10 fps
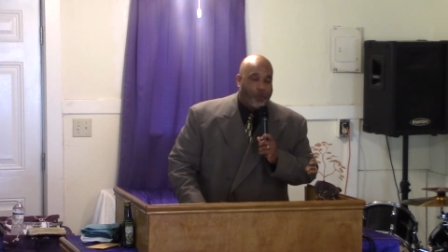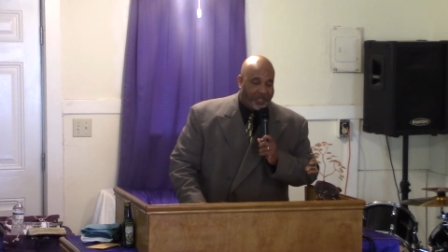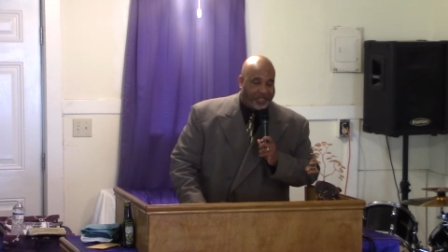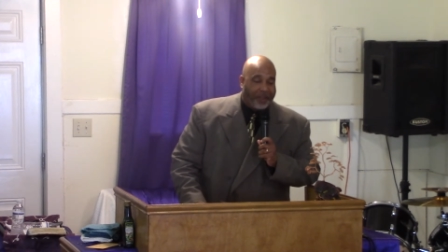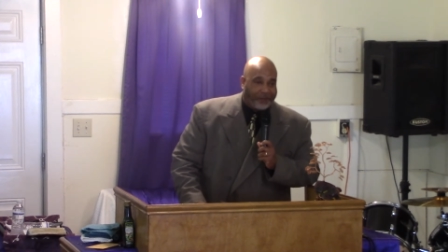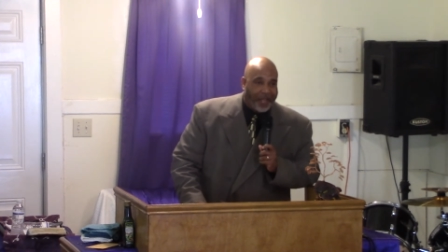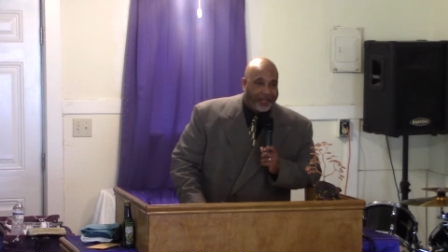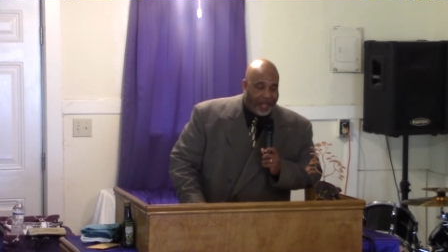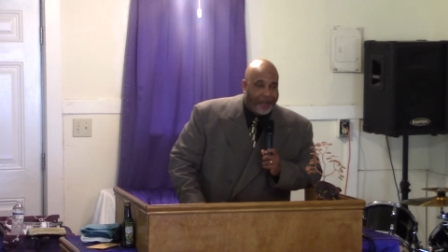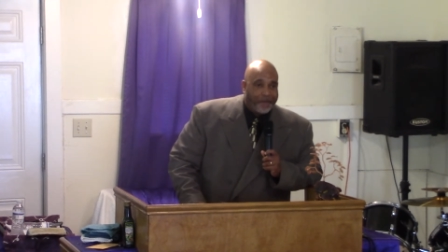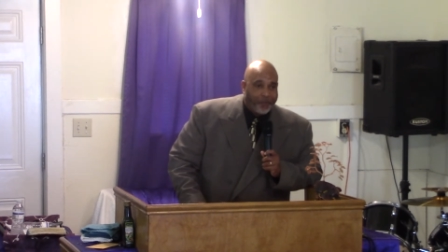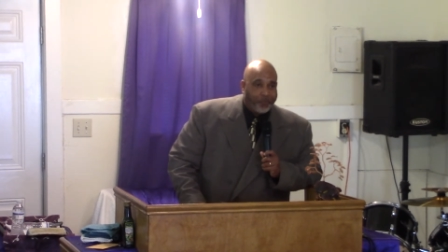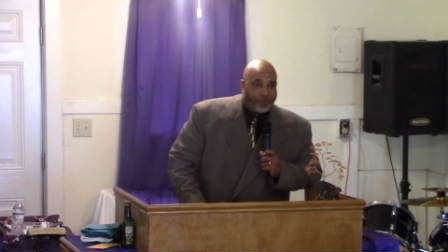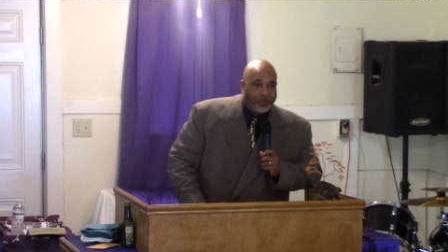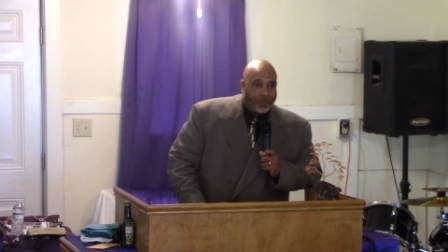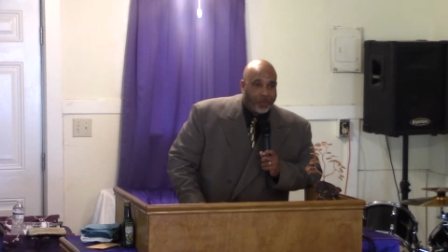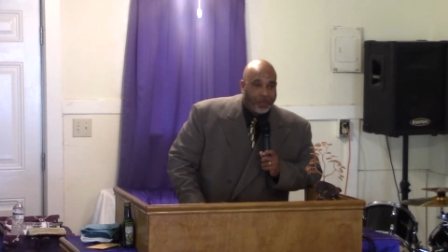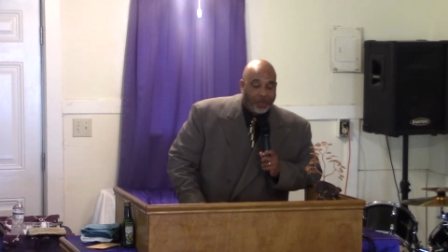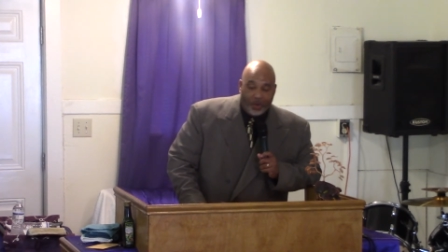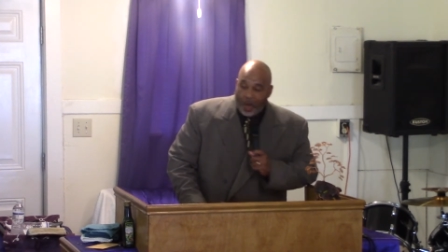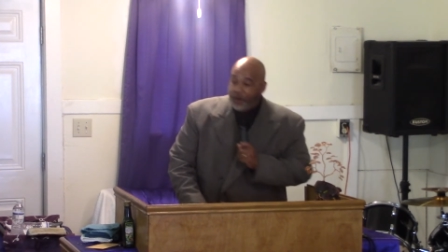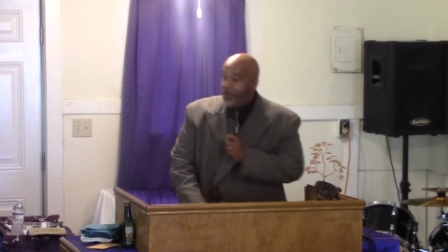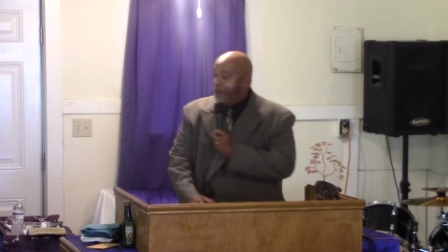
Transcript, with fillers: you with stuff like that. Yes. You know you